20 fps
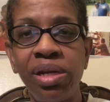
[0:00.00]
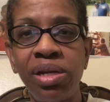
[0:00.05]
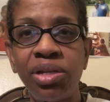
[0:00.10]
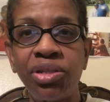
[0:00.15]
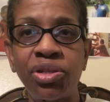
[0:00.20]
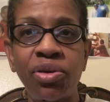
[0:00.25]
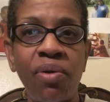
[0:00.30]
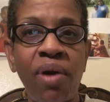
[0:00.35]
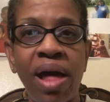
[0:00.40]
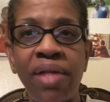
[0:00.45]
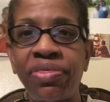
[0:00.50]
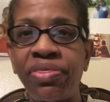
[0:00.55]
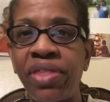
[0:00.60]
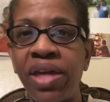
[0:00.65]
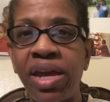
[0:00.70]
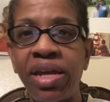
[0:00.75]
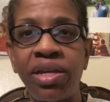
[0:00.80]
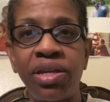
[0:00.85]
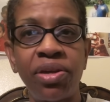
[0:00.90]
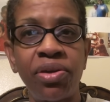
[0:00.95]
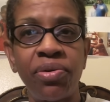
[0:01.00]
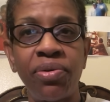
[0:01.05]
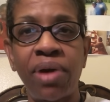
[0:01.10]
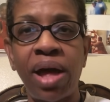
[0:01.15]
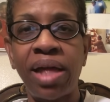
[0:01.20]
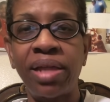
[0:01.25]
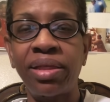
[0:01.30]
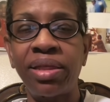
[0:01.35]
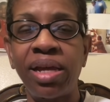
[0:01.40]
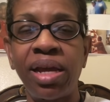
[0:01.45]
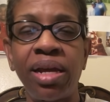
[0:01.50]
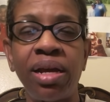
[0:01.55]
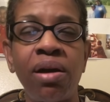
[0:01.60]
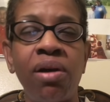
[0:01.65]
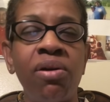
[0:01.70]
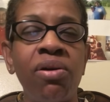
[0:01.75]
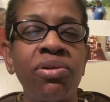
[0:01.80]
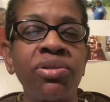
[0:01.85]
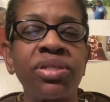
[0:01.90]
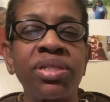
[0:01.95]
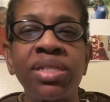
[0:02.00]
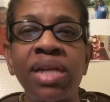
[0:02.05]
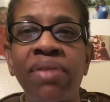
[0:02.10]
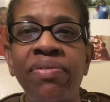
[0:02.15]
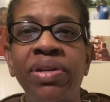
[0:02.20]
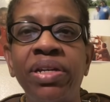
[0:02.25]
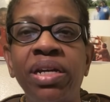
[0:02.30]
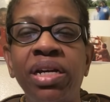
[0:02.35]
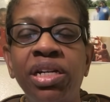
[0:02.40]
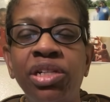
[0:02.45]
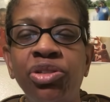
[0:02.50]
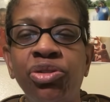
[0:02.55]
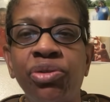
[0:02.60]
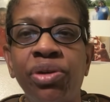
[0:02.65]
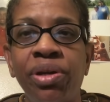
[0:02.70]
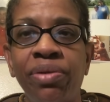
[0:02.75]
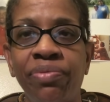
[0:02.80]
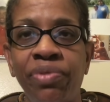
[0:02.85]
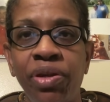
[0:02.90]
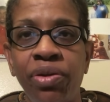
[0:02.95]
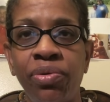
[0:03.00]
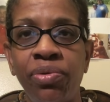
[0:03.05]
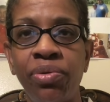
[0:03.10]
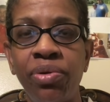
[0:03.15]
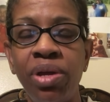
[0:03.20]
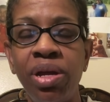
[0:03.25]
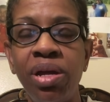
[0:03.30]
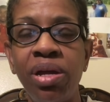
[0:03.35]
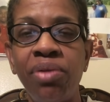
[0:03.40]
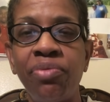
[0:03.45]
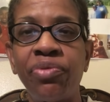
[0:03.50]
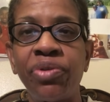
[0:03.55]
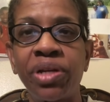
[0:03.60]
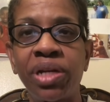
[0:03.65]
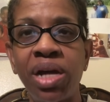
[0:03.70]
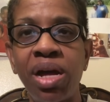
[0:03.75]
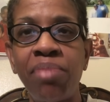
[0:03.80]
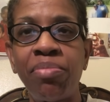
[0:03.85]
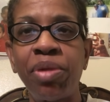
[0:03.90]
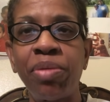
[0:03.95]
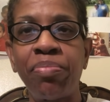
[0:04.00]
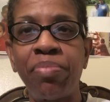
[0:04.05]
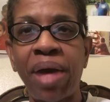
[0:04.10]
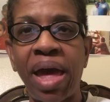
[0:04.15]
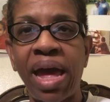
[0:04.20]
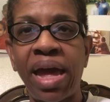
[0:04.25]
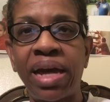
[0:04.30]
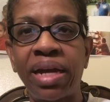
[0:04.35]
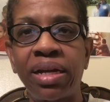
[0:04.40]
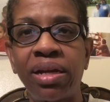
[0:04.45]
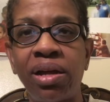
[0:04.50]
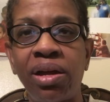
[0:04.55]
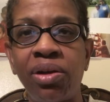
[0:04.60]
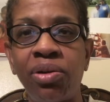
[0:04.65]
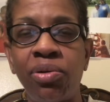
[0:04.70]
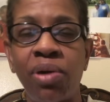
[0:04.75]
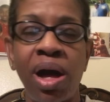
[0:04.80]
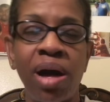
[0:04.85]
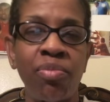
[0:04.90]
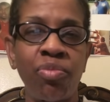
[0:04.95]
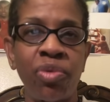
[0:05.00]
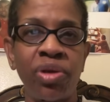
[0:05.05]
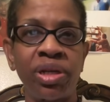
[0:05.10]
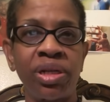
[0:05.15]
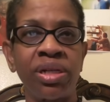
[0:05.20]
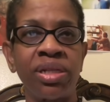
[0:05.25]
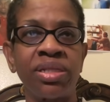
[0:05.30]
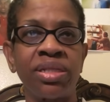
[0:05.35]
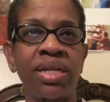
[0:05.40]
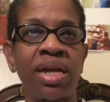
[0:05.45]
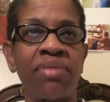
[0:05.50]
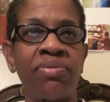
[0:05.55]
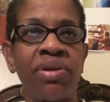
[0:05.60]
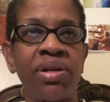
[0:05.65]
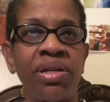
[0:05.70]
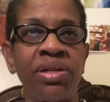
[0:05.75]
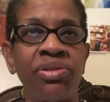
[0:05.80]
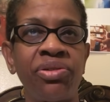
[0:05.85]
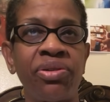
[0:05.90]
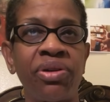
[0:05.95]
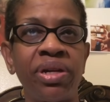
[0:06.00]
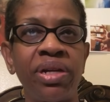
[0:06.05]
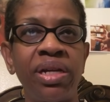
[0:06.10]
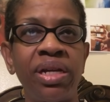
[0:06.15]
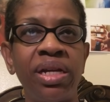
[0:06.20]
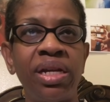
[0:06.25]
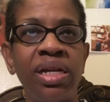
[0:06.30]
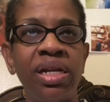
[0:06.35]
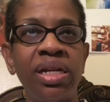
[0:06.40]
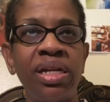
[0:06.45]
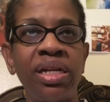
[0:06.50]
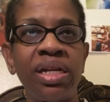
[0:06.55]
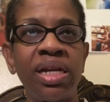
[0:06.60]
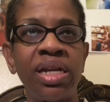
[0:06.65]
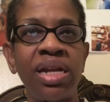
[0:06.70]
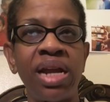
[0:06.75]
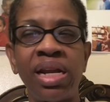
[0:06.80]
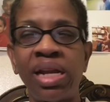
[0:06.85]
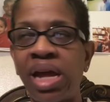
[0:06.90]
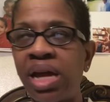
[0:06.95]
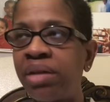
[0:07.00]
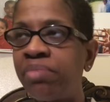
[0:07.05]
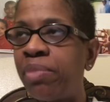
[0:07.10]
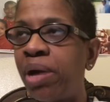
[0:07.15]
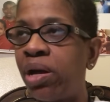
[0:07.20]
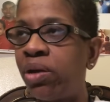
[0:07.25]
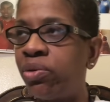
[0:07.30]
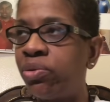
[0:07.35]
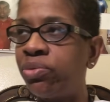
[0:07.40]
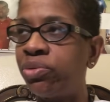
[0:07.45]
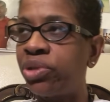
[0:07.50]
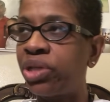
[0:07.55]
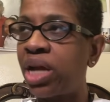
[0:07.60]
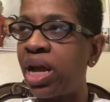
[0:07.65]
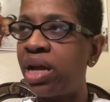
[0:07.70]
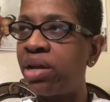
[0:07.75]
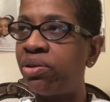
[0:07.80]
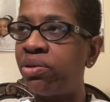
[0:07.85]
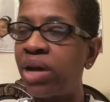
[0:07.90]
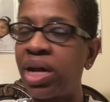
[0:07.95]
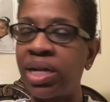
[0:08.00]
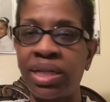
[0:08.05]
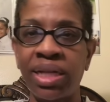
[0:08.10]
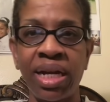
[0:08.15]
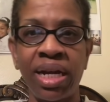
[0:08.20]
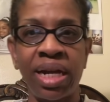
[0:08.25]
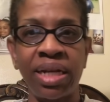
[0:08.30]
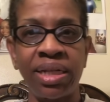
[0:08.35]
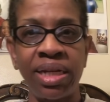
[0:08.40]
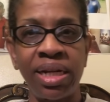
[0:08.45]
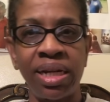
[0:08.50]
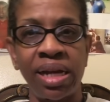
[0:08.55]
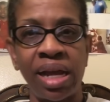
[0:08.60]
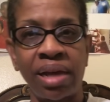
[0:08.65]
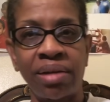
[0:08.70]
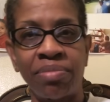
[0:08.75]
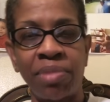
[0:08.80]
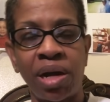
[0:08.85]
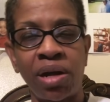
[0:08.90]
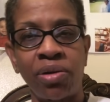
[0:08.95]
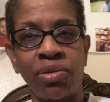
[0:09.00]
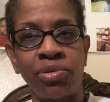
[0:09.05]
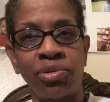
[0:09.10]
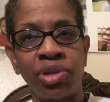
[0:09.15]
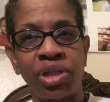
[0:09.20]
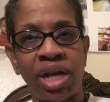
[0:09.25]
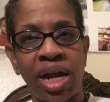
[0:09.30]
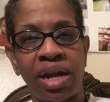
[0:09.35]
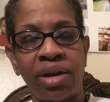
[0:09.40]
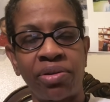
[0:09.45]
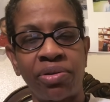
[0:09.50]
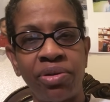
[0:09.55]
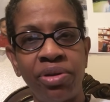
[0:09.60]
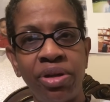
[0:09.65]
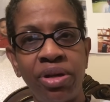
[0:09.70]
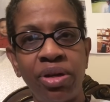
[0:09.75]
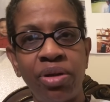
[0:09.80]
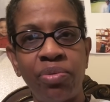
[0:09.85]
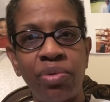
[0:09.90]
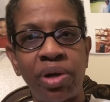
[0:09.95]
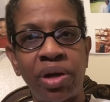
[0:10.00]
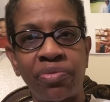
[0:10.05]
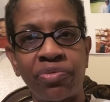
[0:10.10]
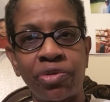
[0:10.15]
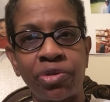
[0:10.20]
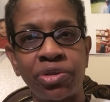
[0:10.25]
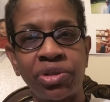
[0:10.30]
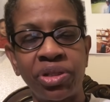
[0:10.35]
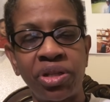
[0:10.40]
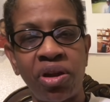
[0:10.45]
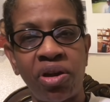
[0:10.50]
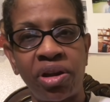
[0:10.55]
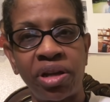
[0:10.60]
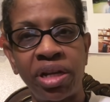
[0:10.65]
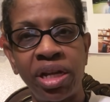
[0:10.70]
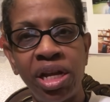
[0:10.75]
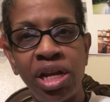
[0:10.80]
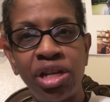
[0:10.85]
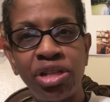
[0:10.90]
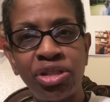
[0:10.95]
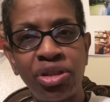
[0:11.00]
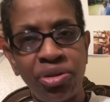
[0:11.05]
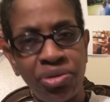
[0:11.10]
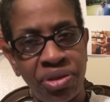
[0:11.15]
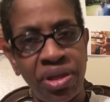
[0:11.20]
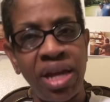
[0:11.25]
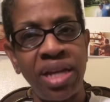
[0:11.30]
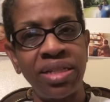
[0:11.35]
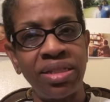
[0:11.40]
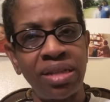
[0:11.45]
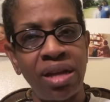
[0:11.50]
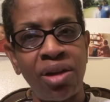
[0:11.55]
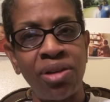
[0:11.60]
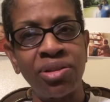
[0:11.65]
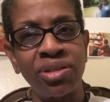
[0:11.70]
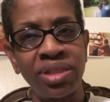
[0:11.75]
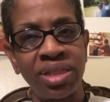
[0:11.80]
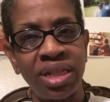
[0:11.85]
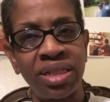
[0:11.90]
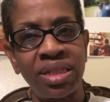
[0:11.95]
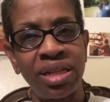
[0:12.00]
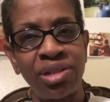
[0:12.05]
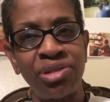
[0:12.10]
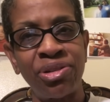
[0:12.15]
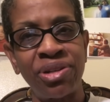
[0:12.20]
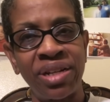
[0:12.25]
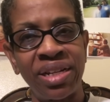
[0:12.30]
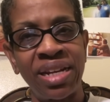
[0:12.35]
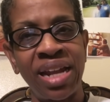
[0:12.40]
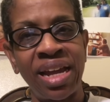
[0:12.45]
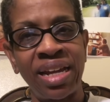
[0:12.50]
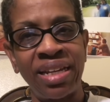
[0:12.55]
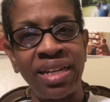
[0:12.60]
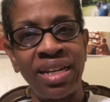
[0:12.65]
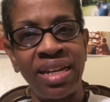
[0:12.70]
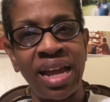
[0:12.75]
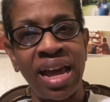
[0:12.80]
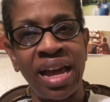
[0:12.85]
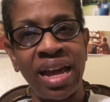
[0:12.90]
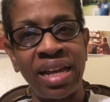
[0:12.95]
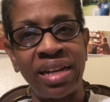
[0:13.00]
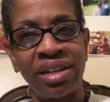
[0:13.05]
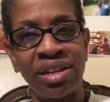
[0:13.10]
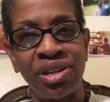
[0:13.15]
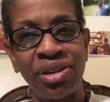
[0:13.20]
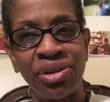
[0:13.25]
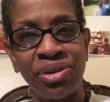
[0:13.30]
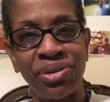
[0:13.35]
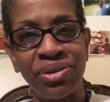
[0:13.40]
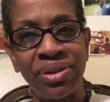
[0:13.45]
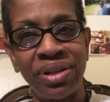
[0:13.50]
So I thank you. I thank all 700 of you for coming back. Oh, I'm one of the 700. Can I like my own channel? I think I did like my own channel when I first started. So thanks all 699 of you.